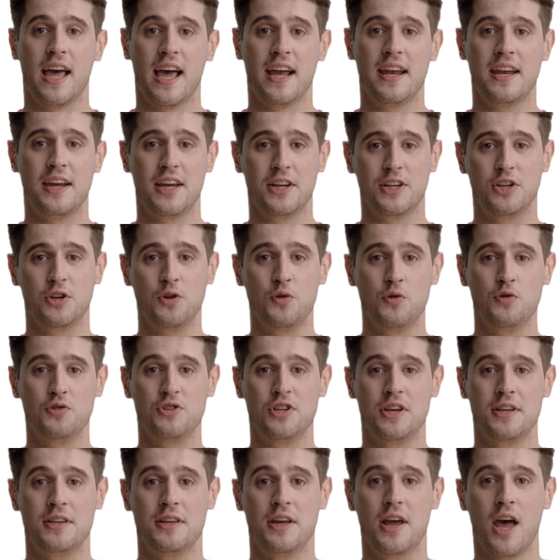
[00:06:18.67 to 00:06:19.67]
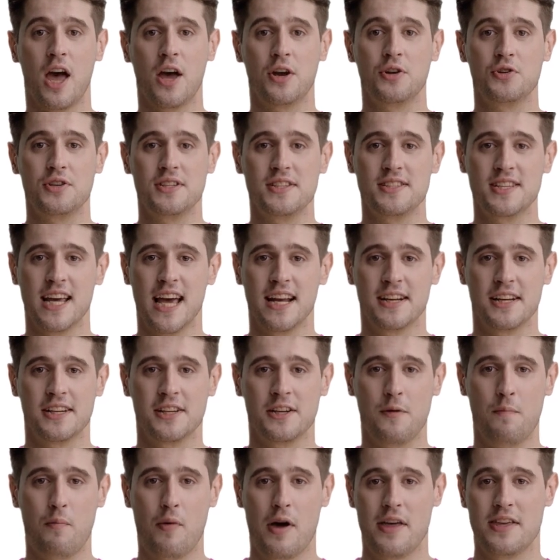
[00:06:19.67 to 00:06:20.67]
In conclusion,
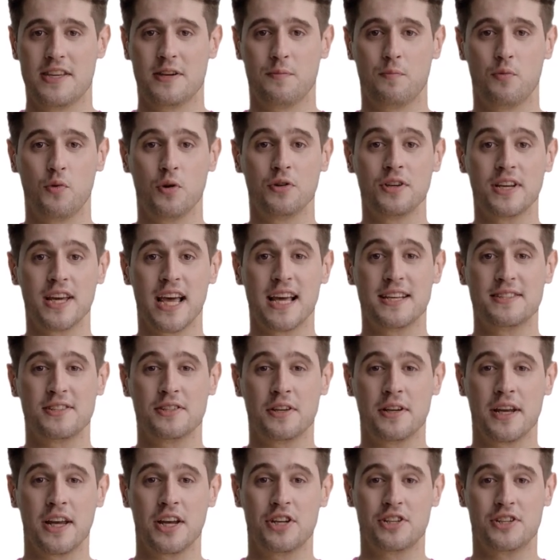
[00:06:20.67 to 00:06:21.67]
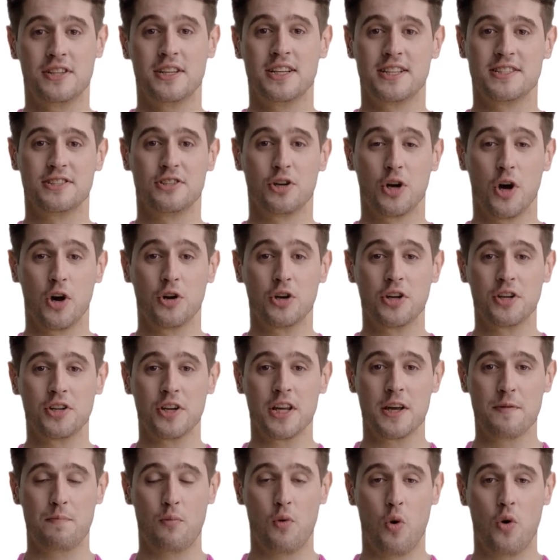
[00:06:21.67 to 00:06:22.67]
understanding the principle that exhalation is
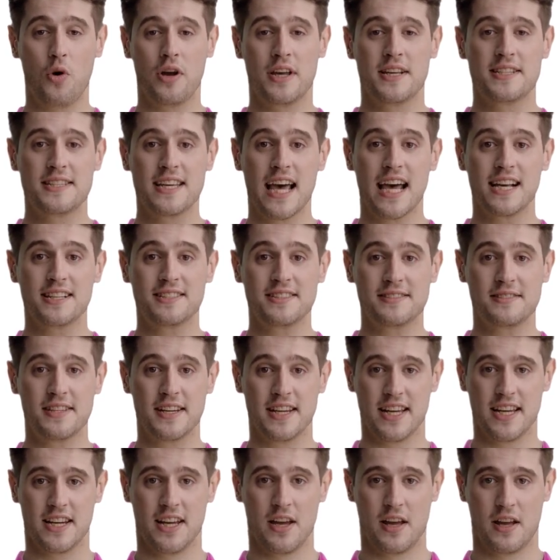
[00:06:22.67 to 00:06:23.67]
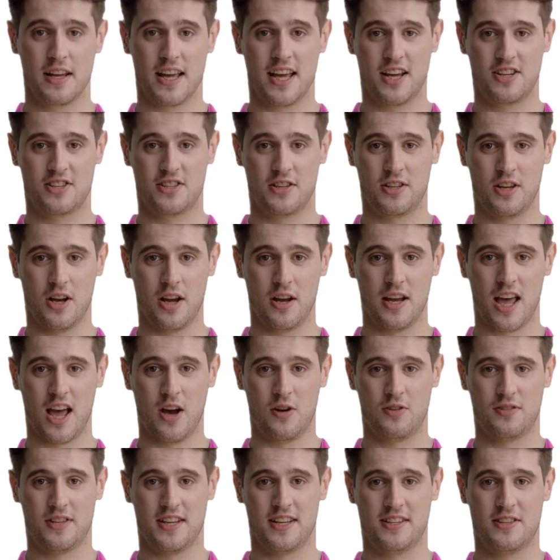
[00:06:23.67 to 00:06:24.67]
longer and more intense than inhalation
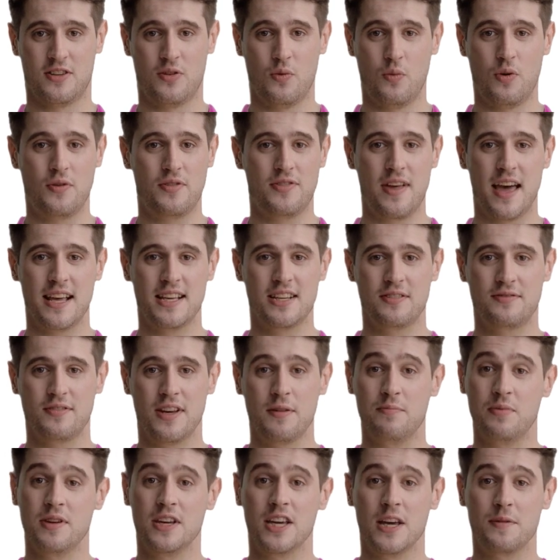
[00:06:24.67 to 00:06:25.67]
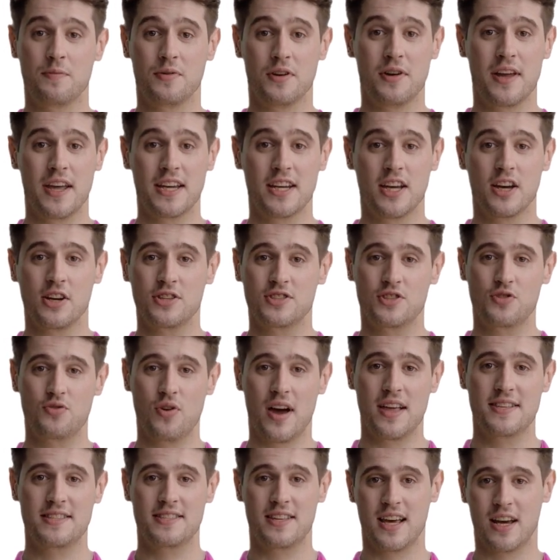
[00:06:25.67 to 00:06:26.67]
allows us to effectively manipulate our
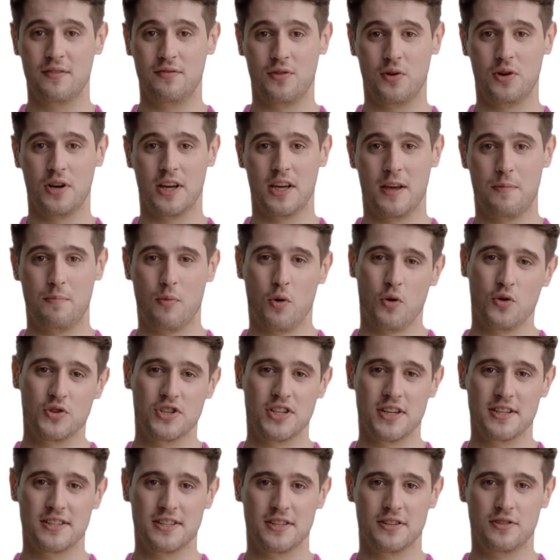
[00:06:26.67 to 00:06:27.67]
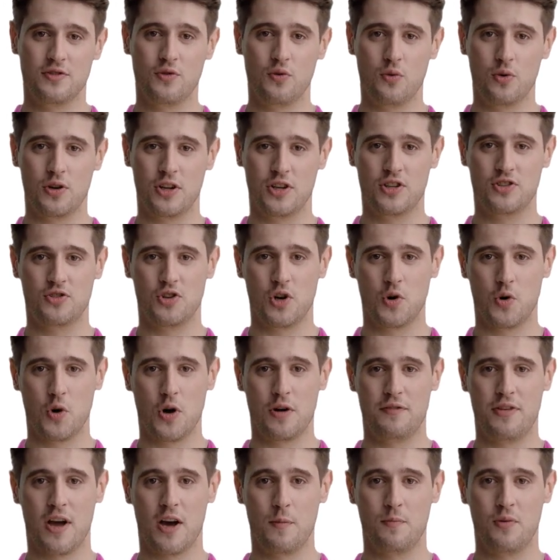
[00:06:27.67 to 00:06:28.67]
stress level and emotions through
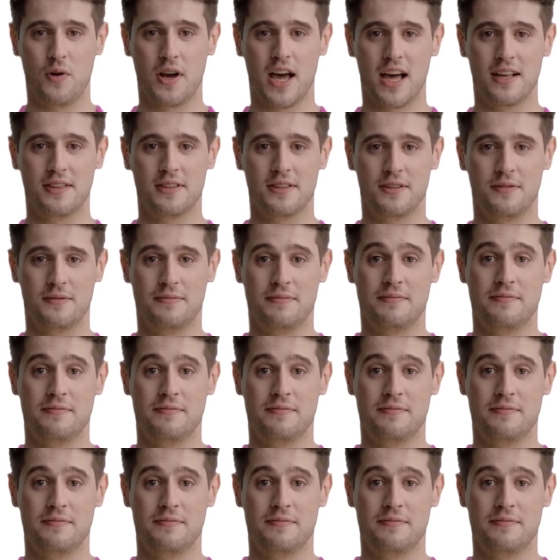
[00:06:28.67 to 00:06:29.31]
control of our breath.